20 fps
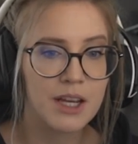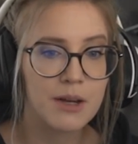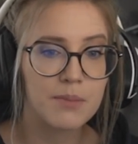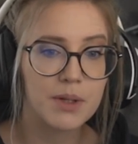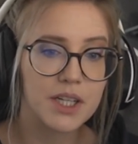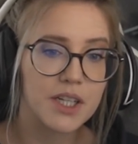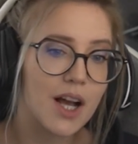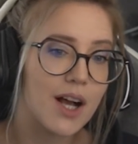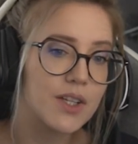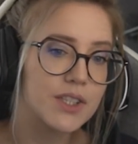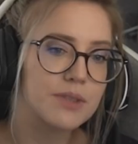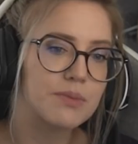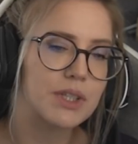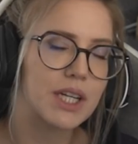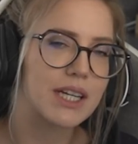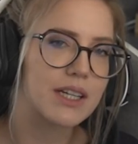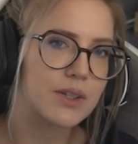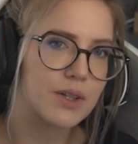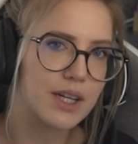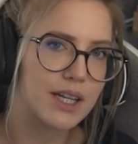But it also
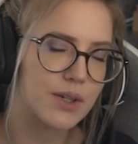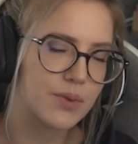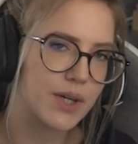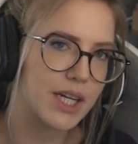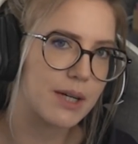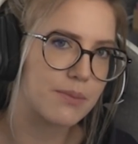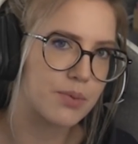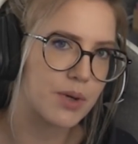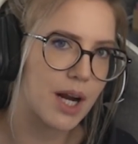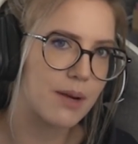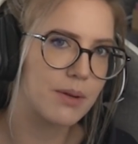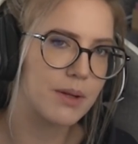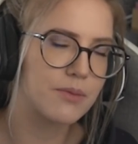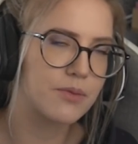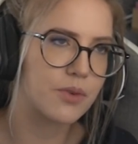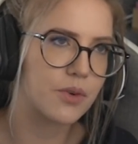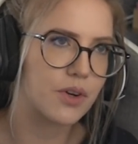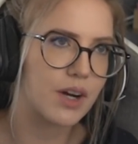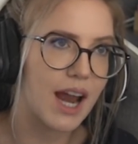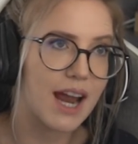would create a problem
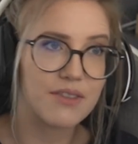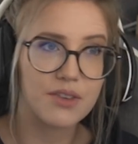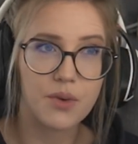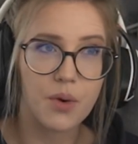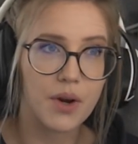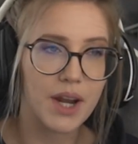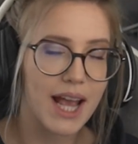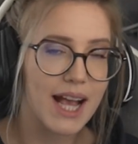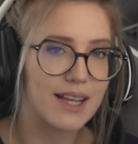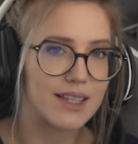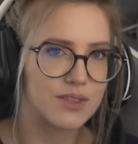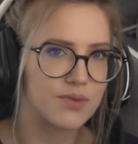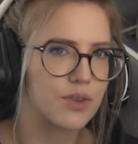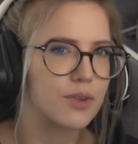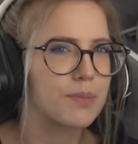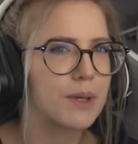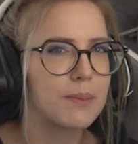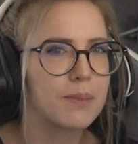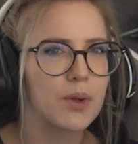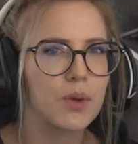for everyone else, for
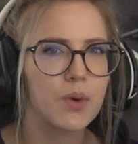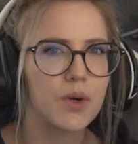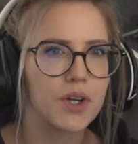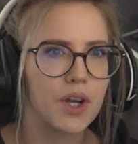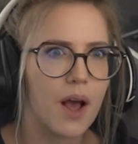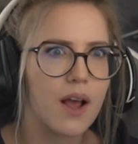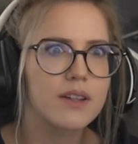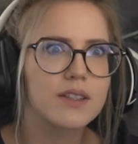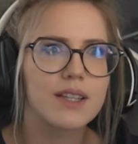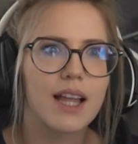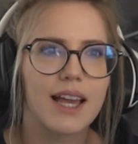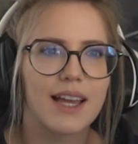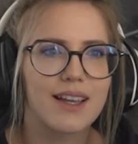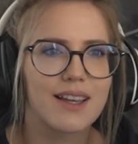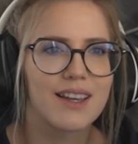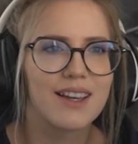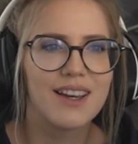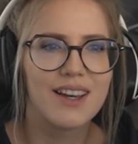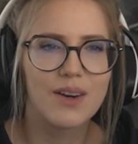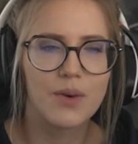people who are not
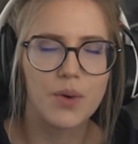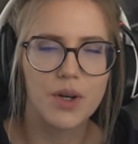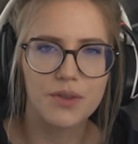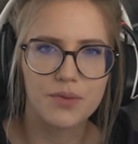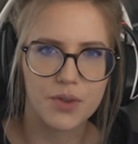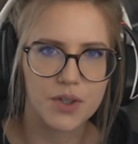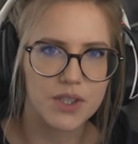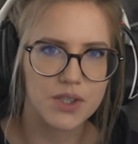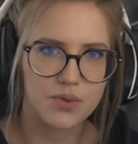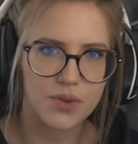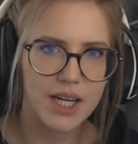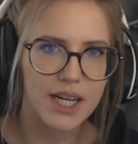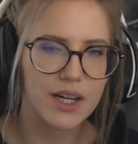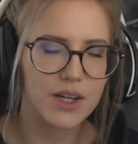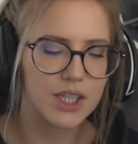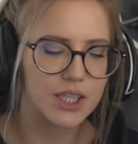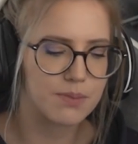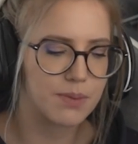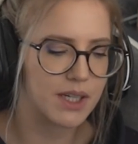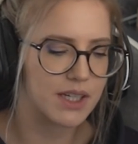like world first
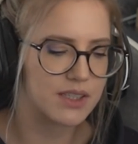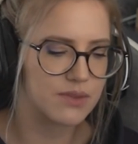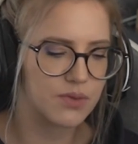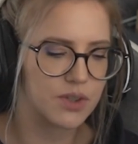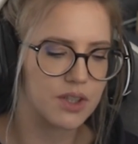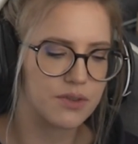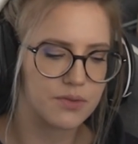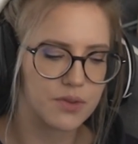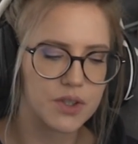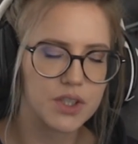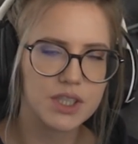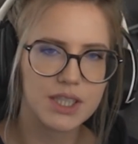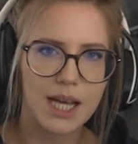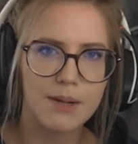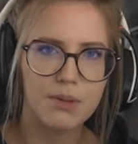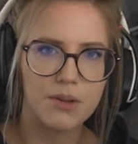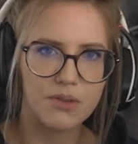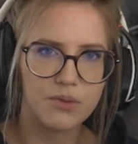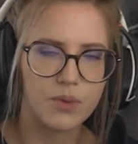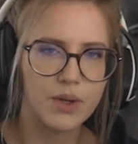raiders, because for the first
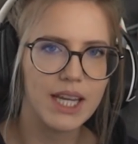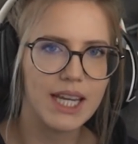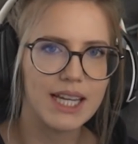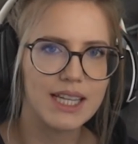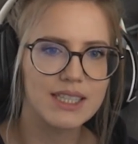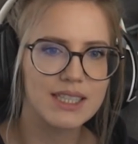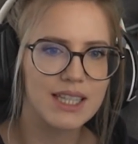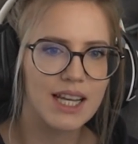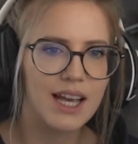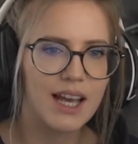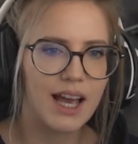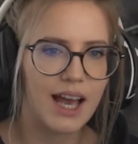couple of weeks